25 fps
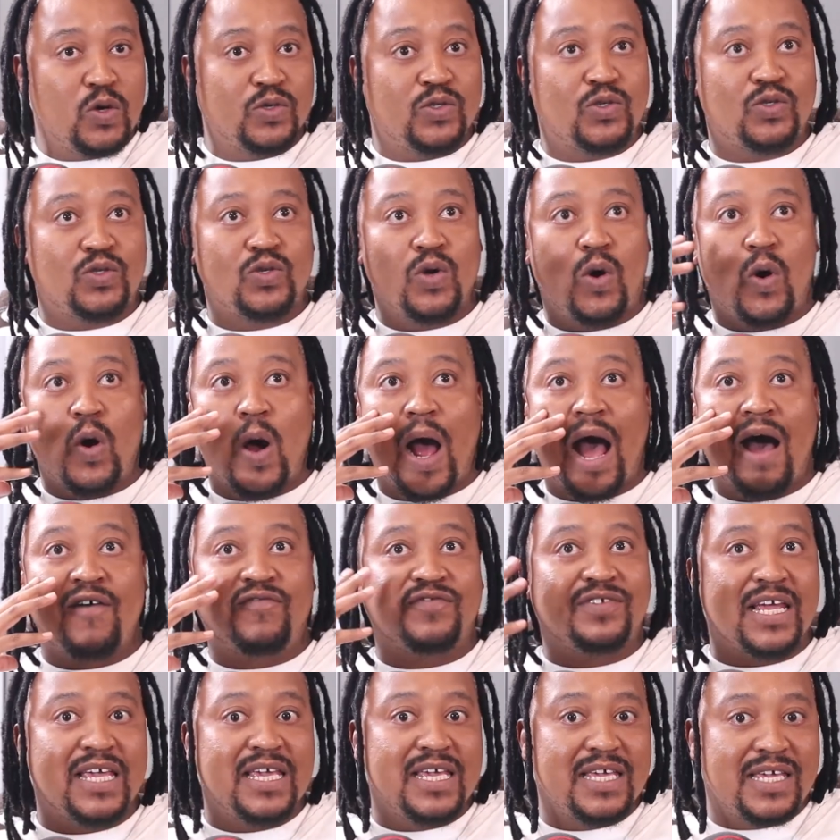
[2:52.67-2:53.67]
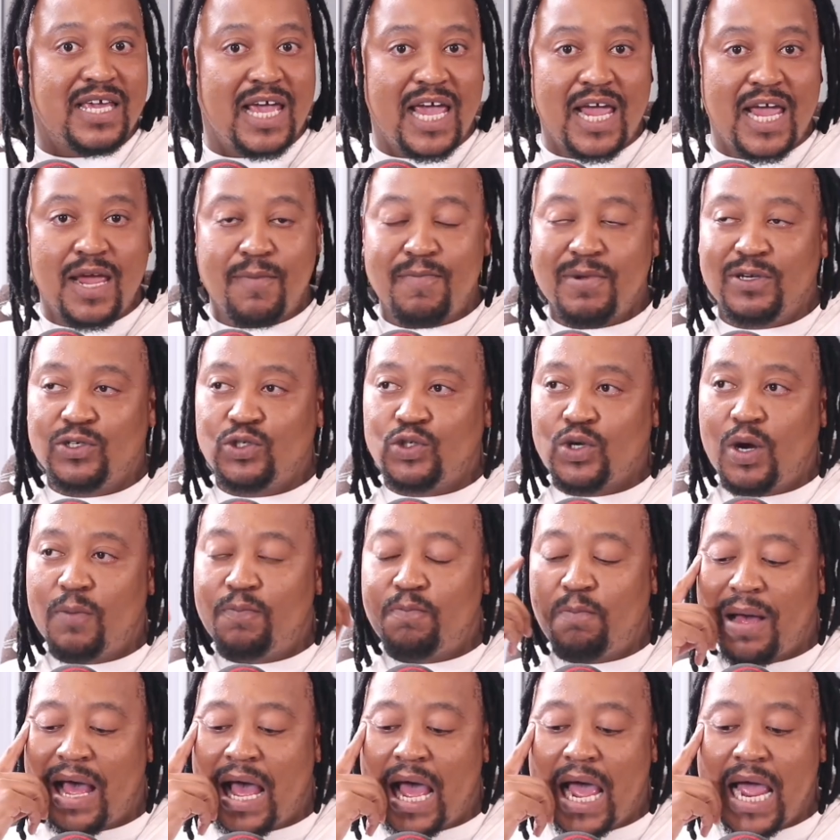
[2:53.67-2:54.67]
So after he came and
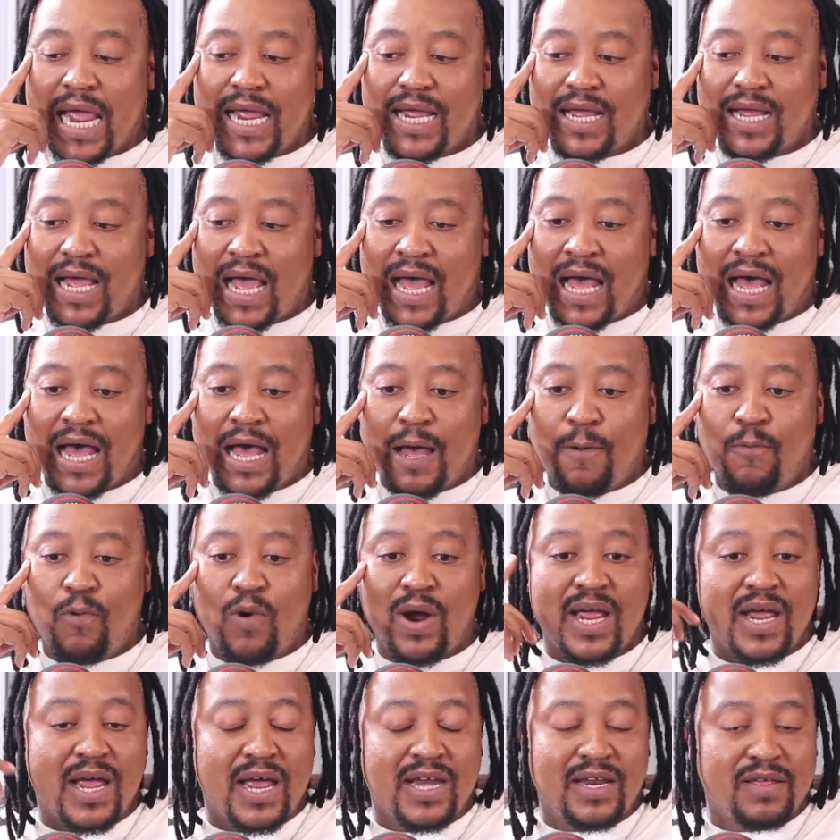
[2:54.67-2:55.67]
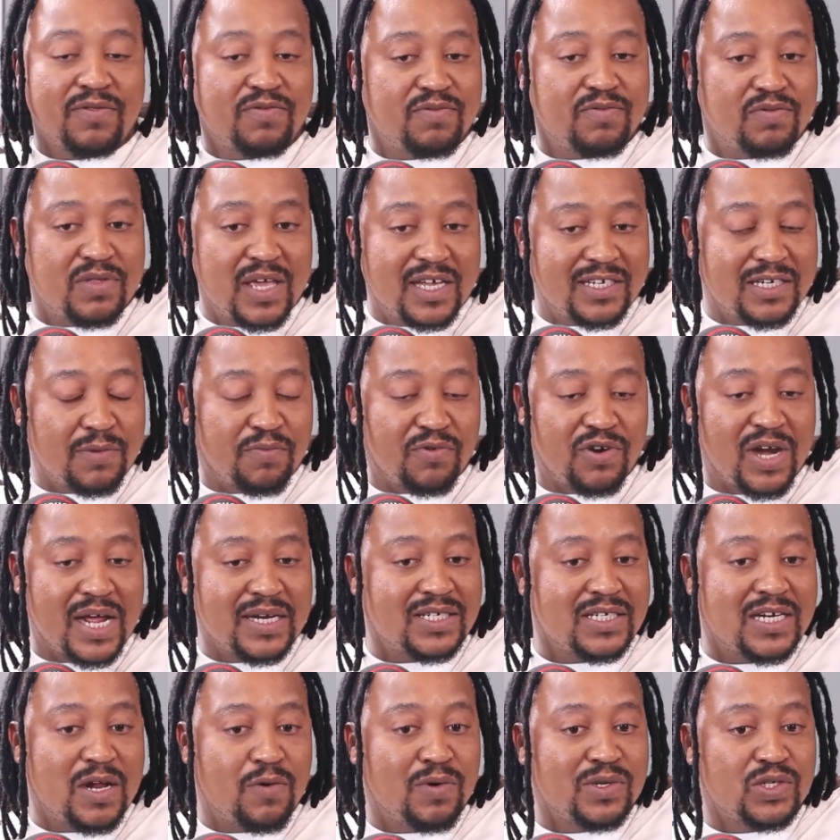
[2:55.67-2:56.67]
dropped by at a theater
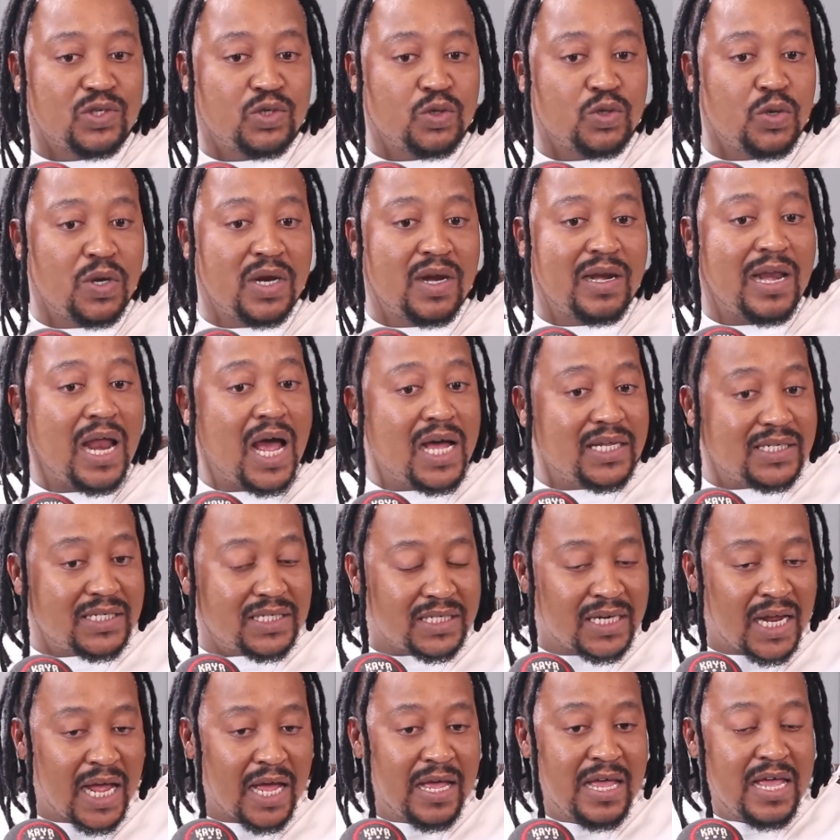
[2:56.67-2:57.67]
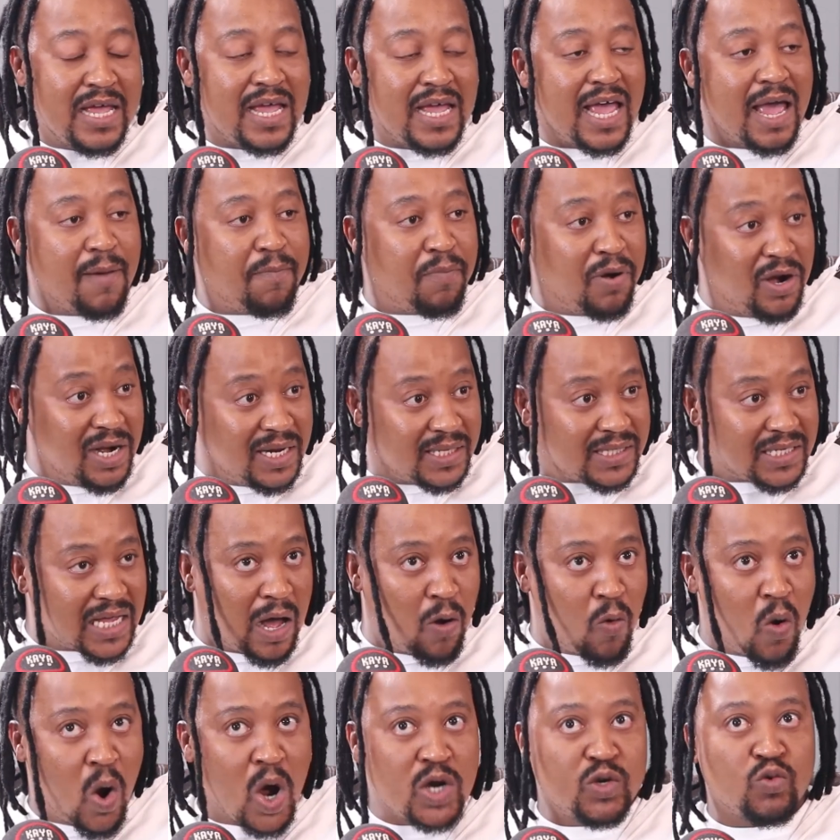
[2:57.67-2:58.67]
production I was doing last year, a Pulitzer
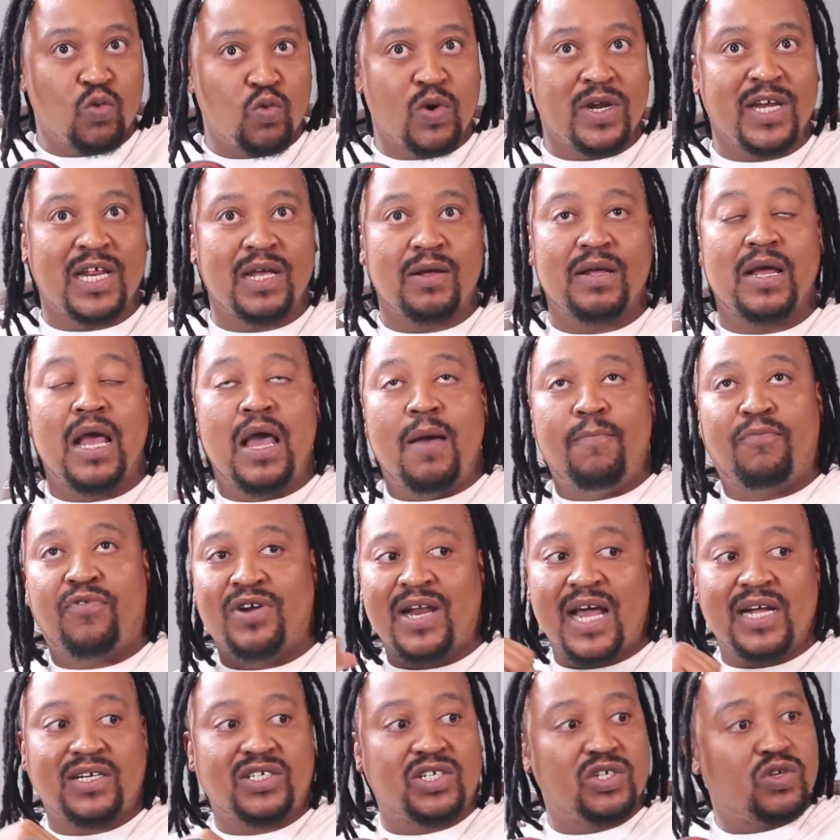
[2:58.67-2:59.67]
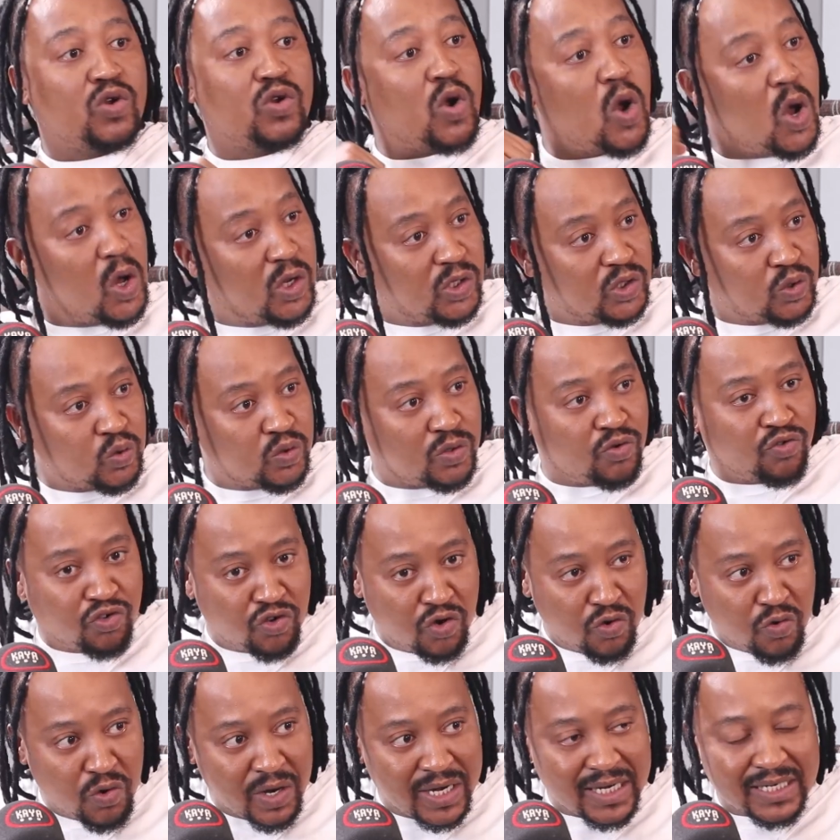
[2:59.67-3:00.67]
Award-winning production called
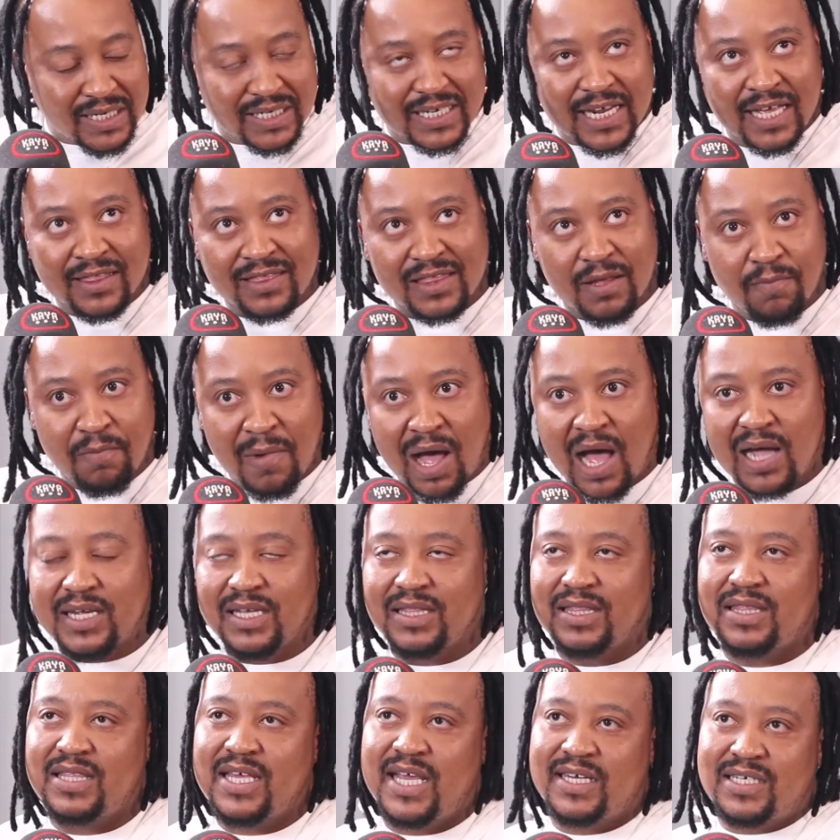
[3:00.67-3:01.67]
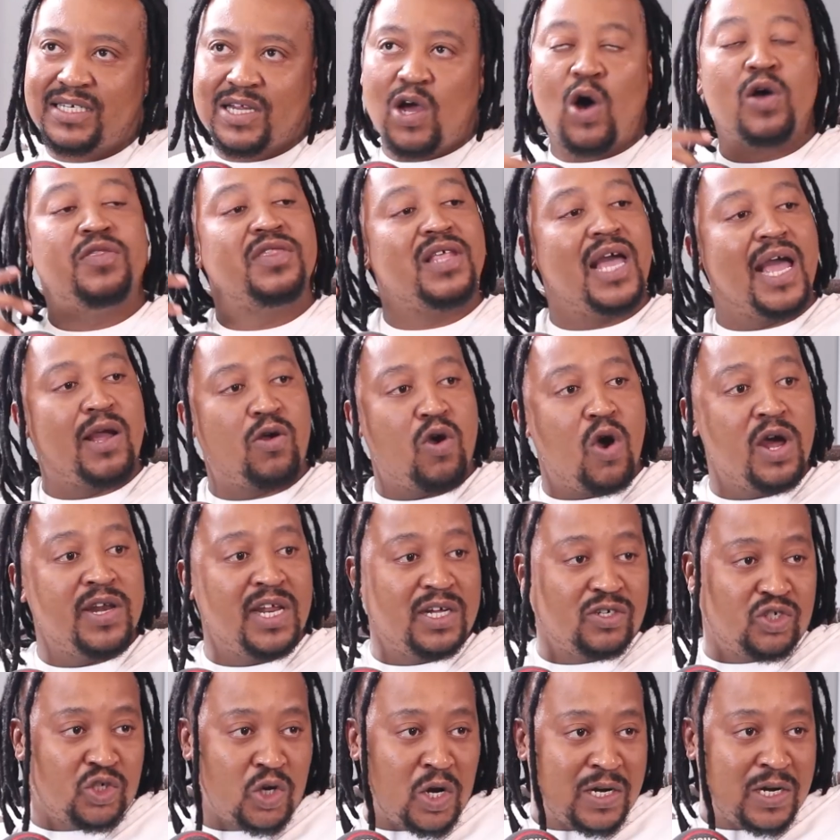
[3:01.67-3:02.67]
Ruined at the Market Theatre on the
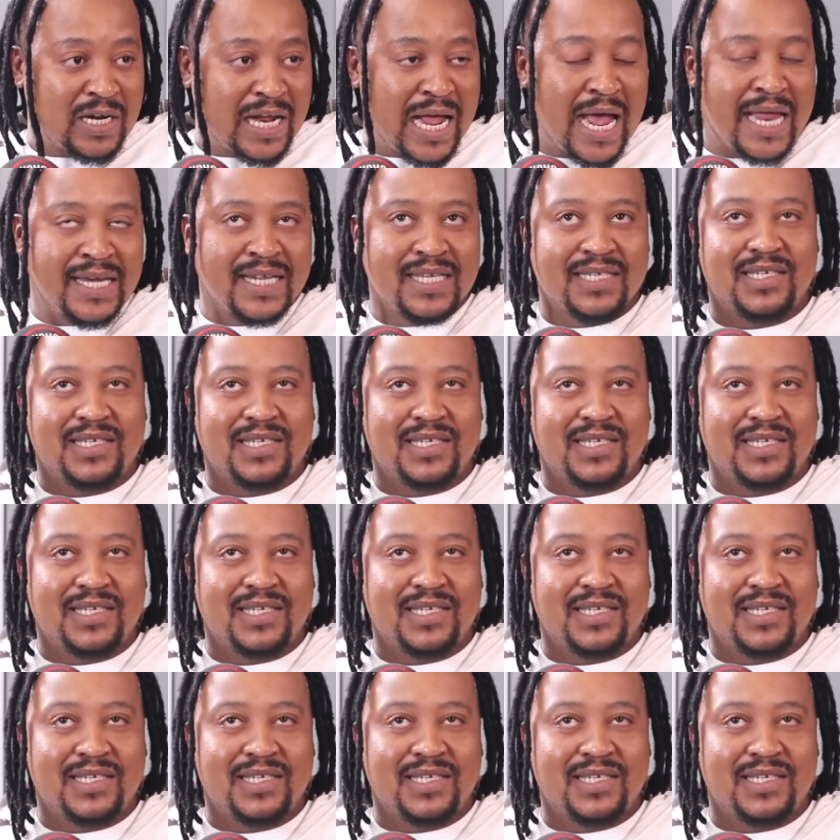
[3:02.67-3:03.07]
iconic John Carney